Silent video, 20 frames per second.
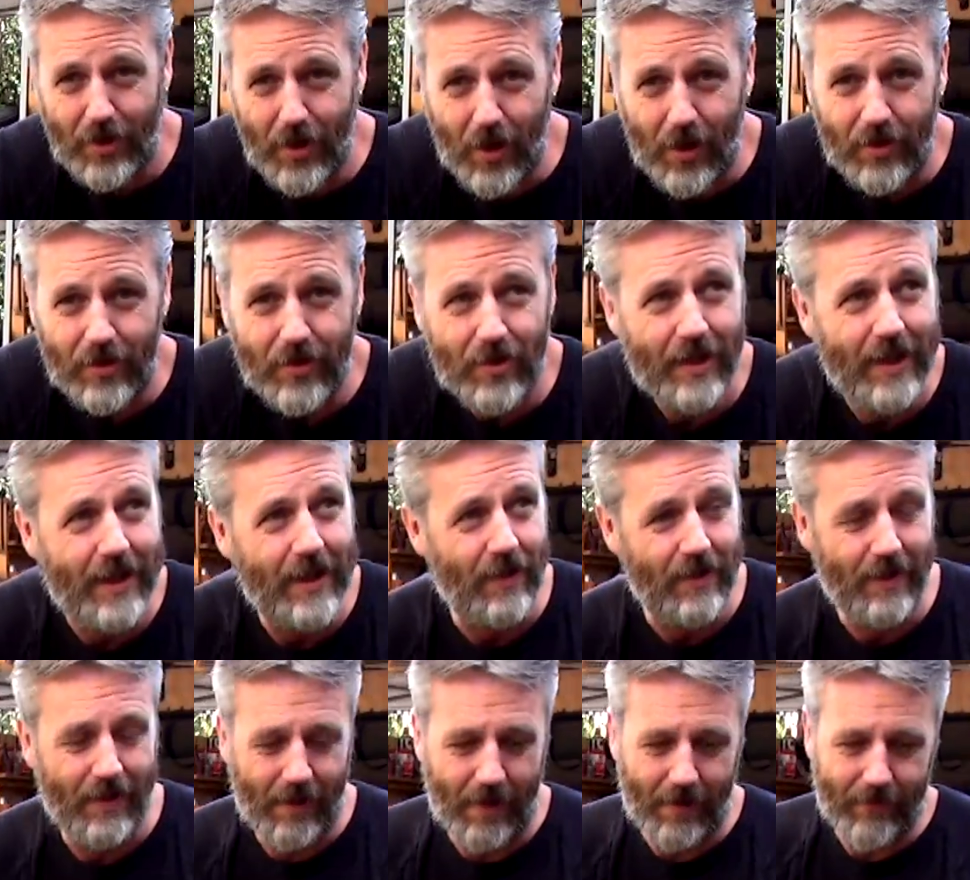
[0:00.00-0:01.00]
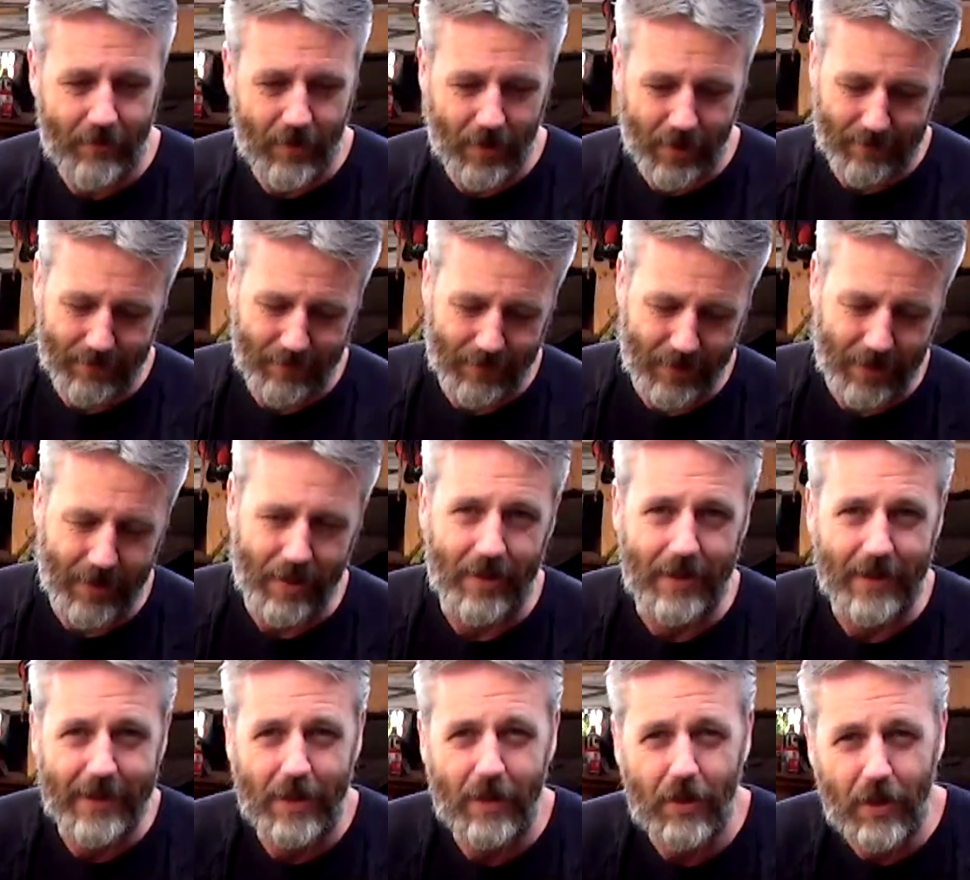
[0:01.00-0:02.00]
concrete, and I've got
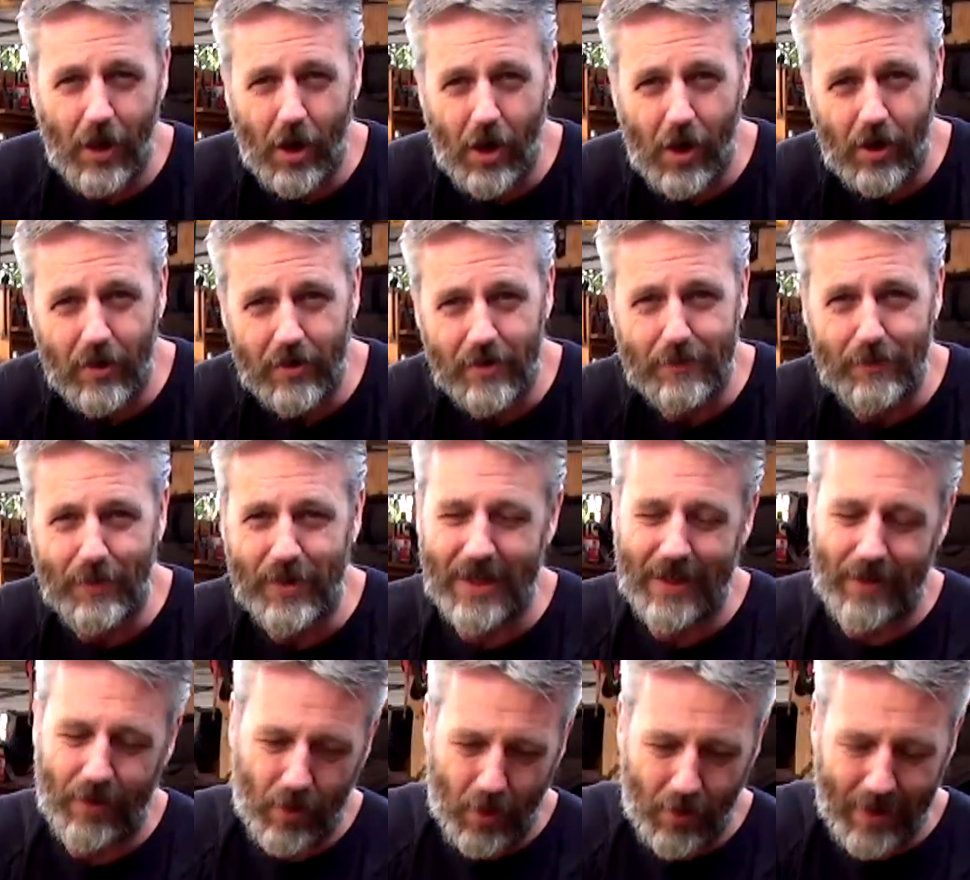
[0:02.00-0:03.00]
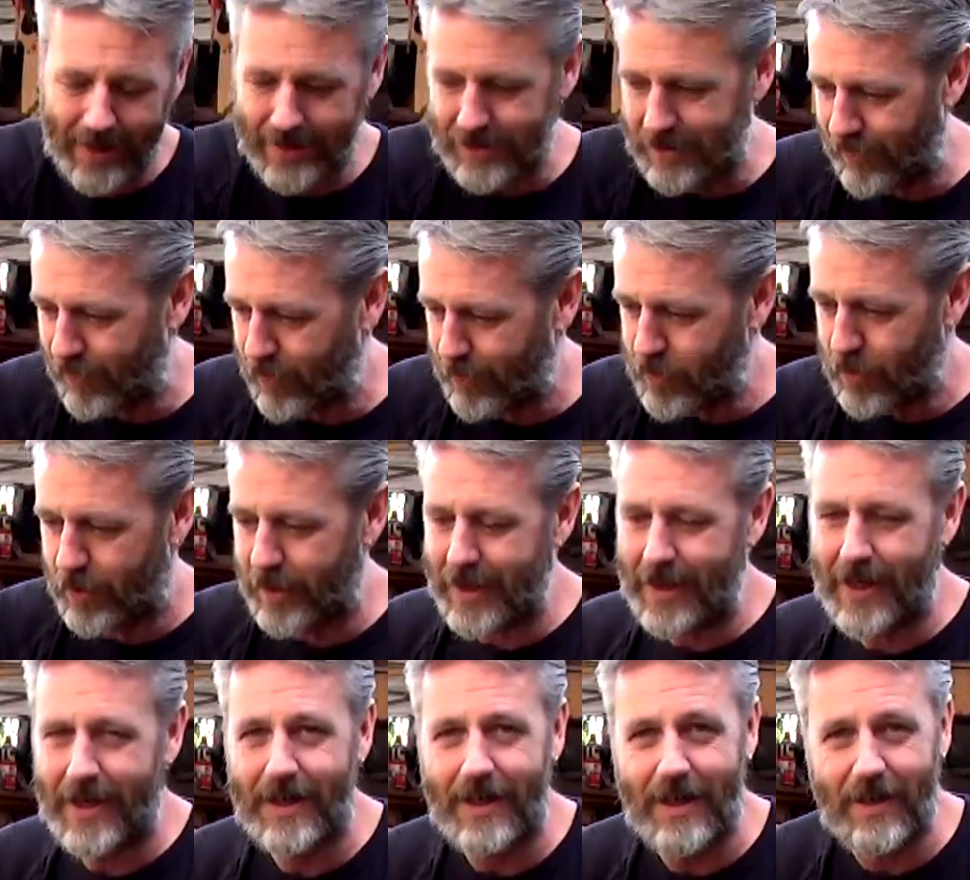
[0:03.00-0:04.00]
little logs, but they're always, if I put
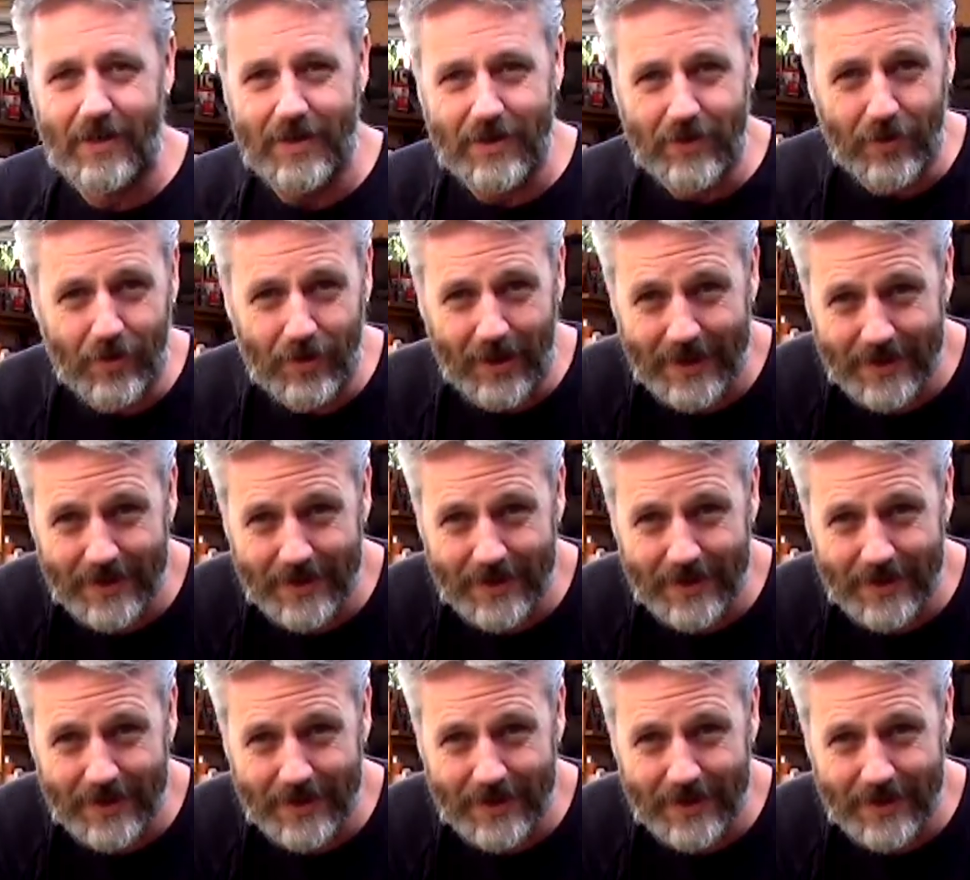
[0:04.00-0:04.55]
it out here, it's all